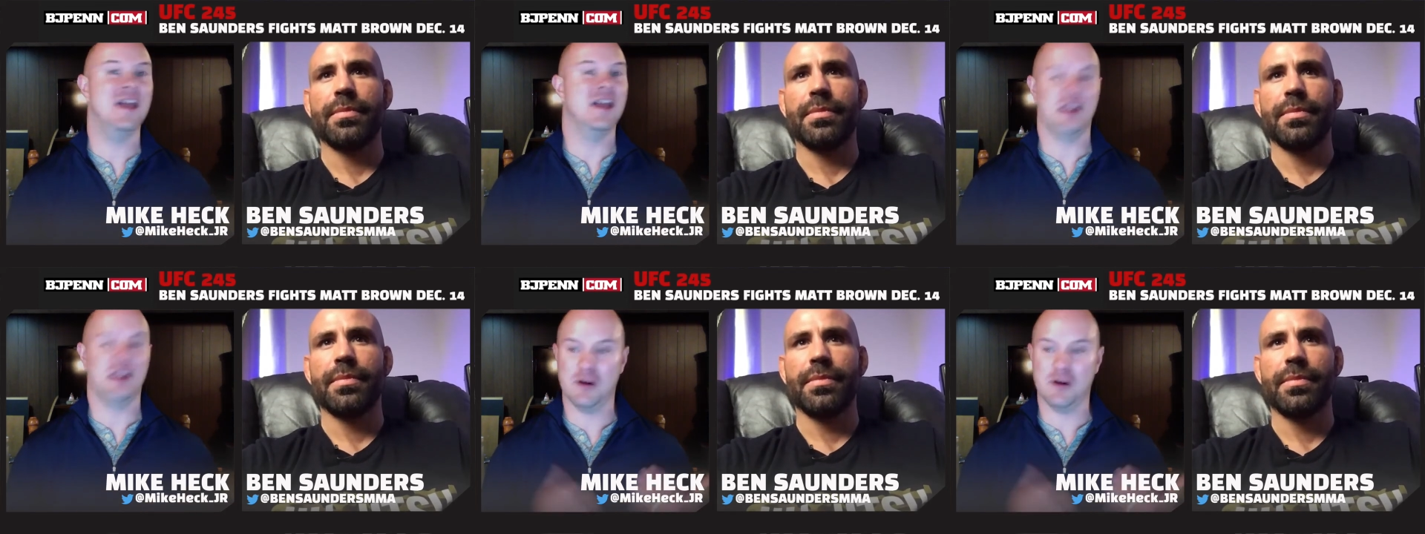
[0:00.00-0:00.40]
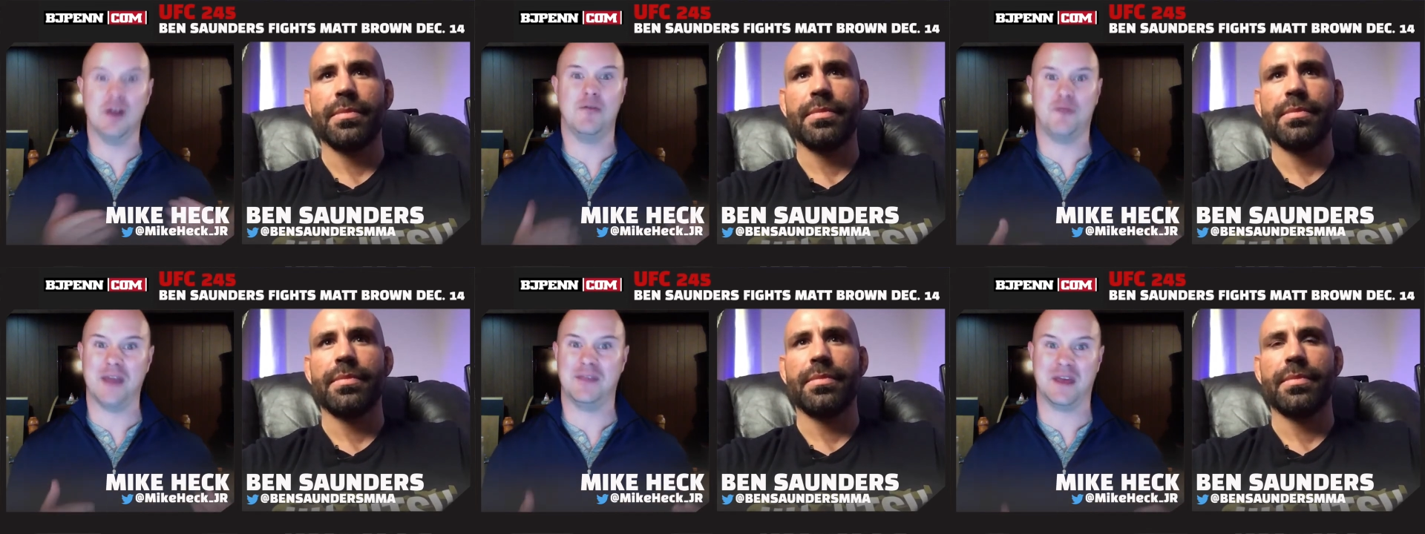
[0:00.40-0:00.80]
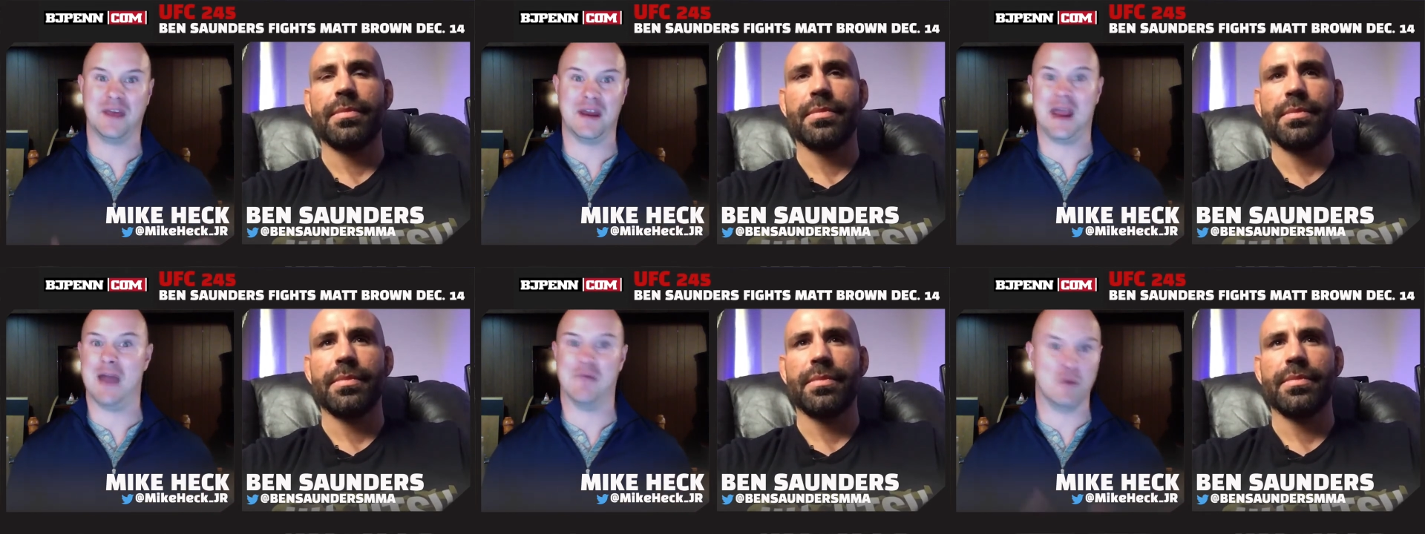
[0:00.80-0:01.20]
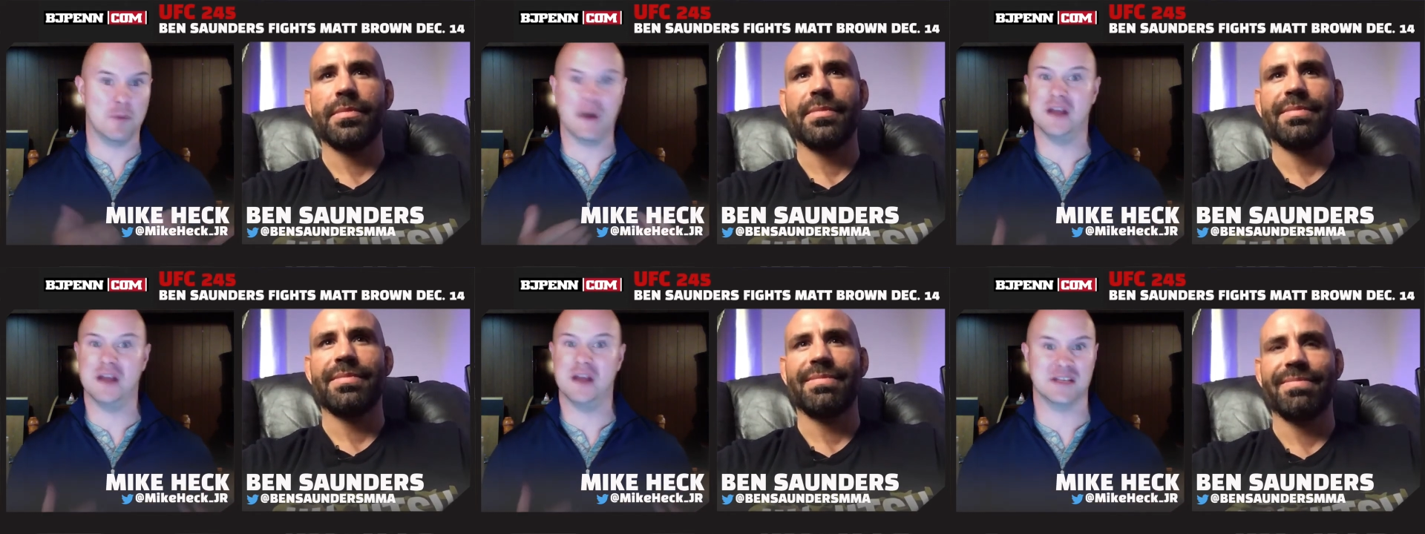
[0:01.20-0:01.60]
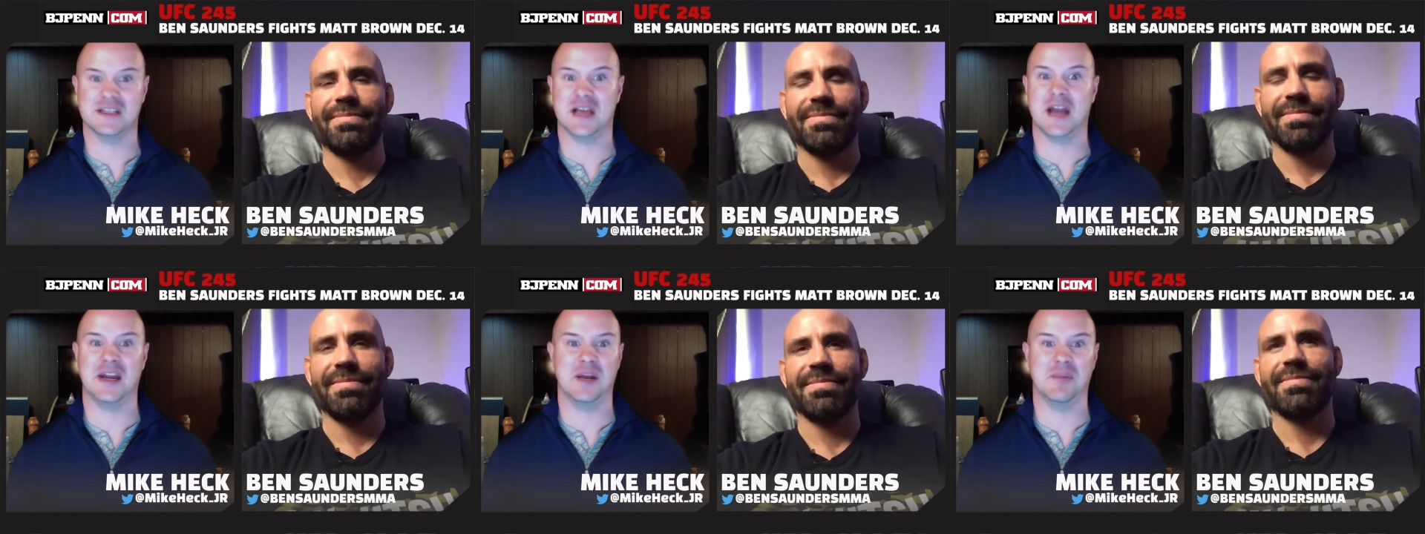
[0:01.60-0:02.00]
Speaker 1: You're in a fight that everybody's
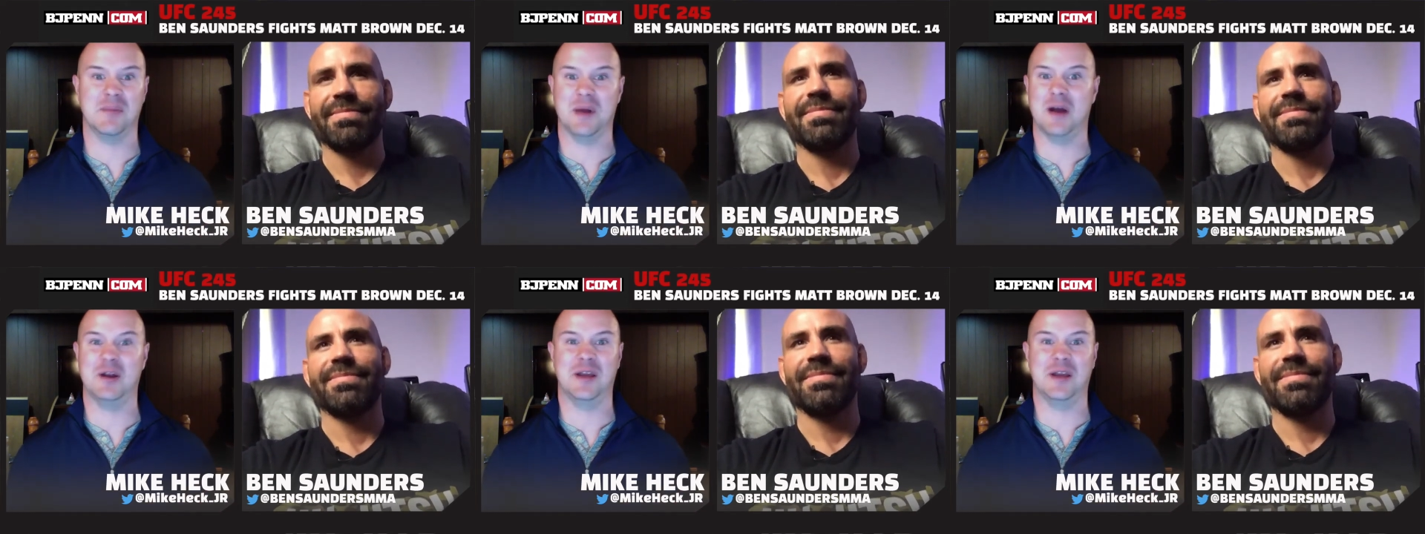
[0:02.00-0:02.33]
excited about.